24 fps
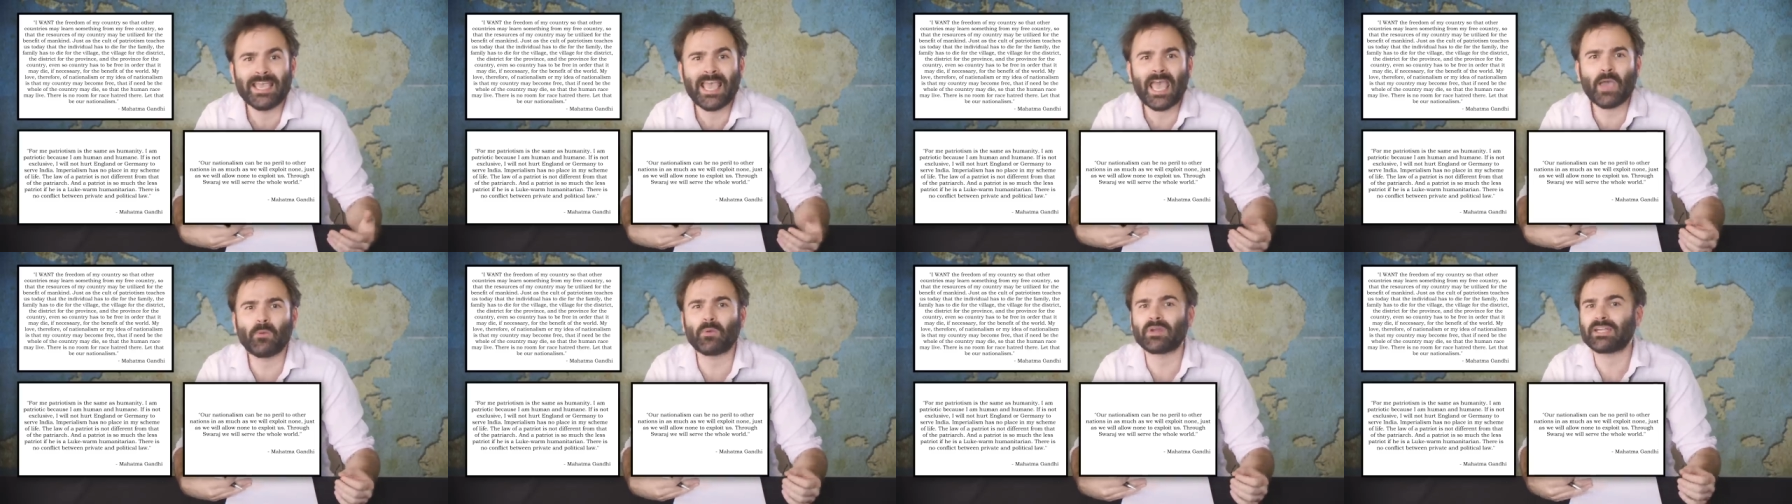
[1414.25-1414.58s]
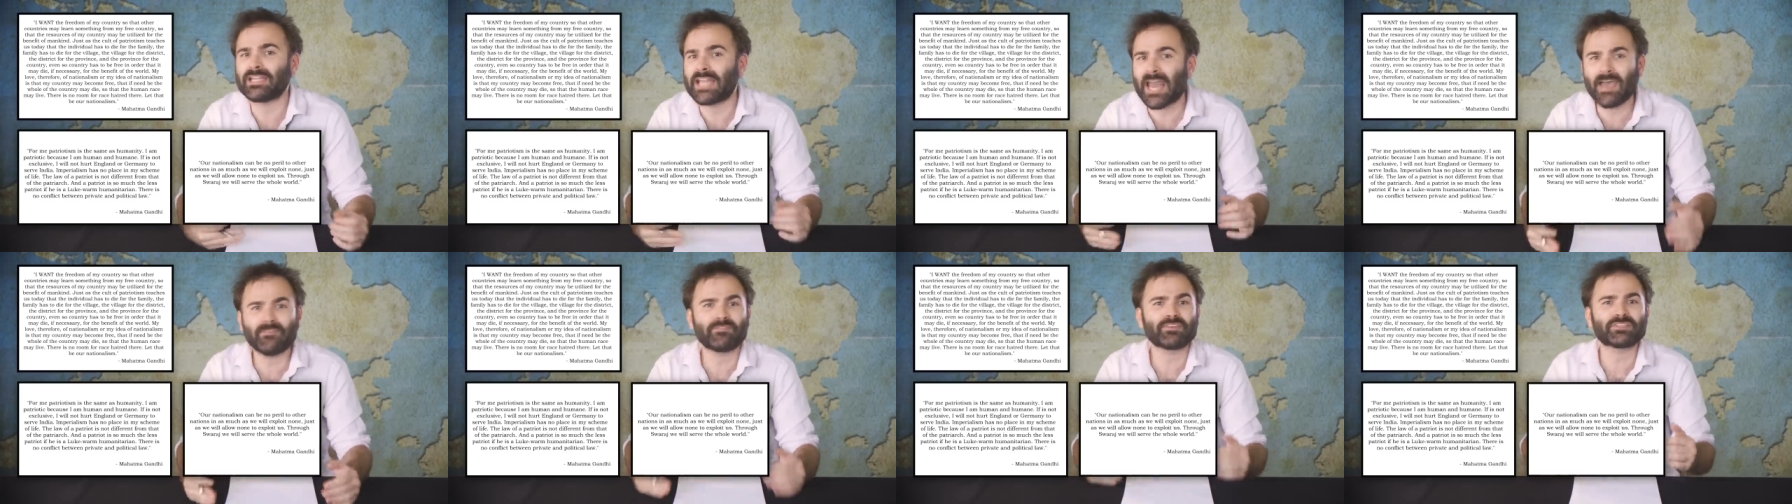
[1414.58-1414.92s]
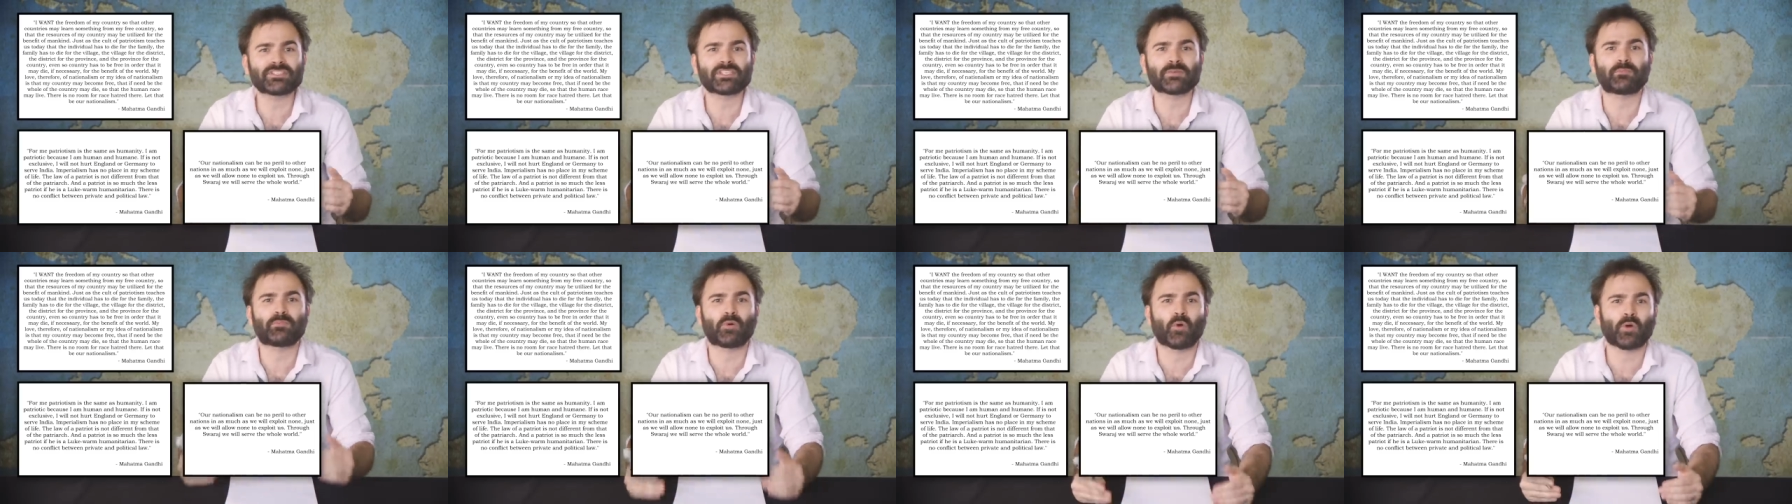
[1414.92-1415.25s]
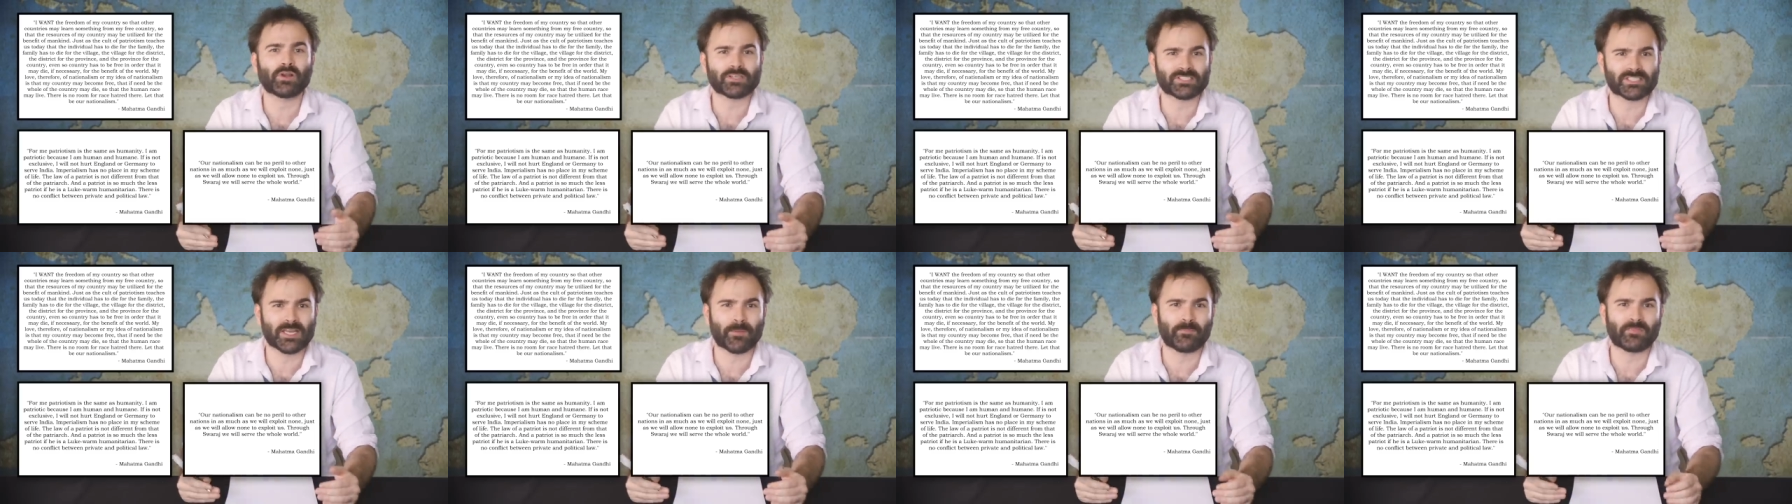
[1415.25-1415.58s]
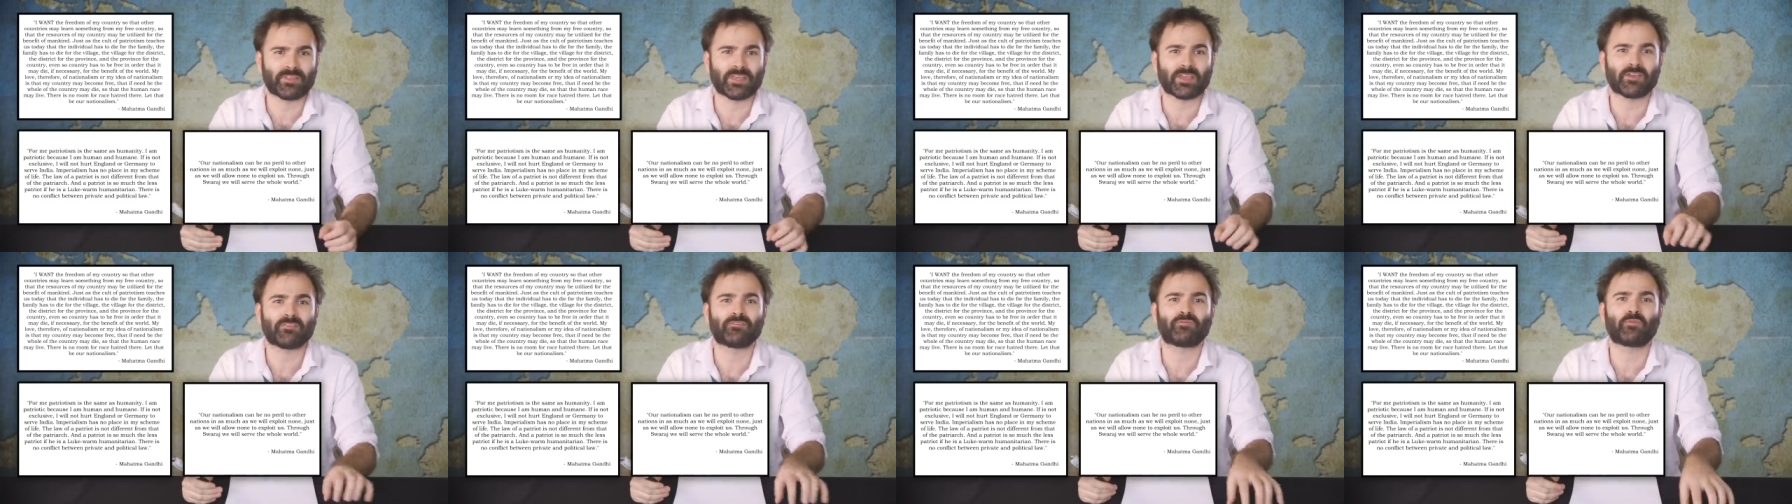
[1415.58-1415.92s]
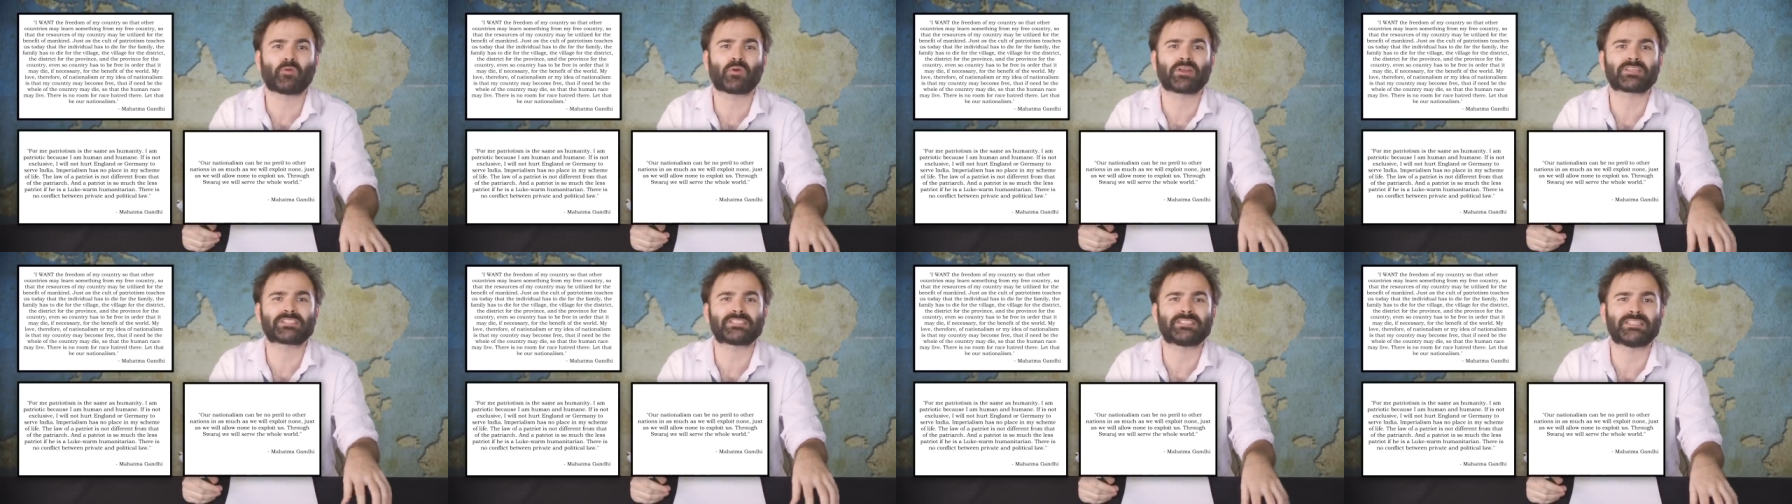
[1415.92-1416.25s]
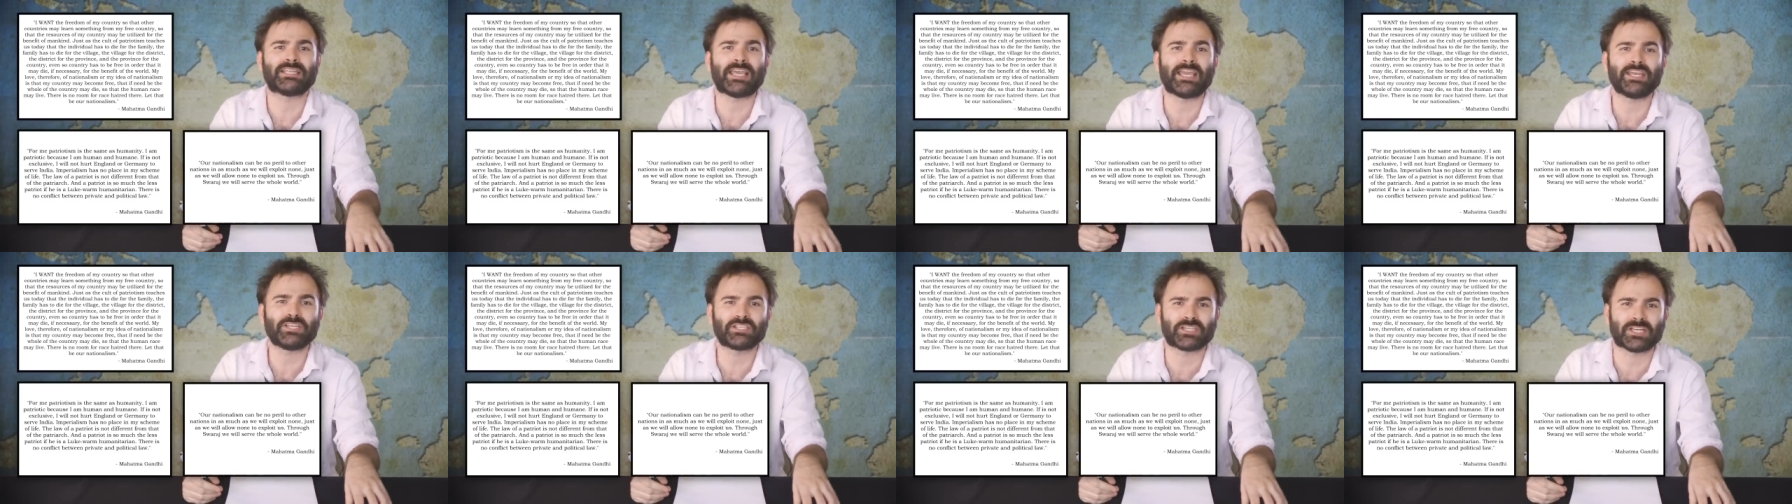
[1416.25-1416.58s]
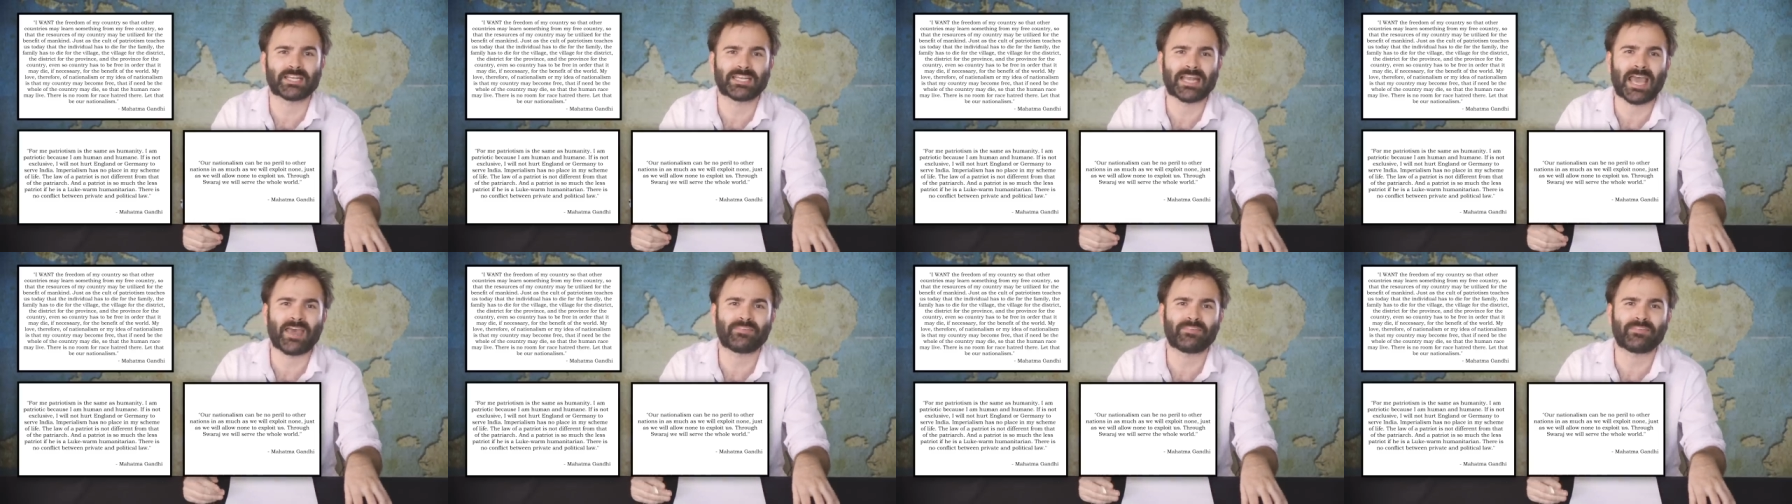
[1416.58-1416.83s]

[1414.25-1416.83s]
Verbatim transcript: and would never support something for his nation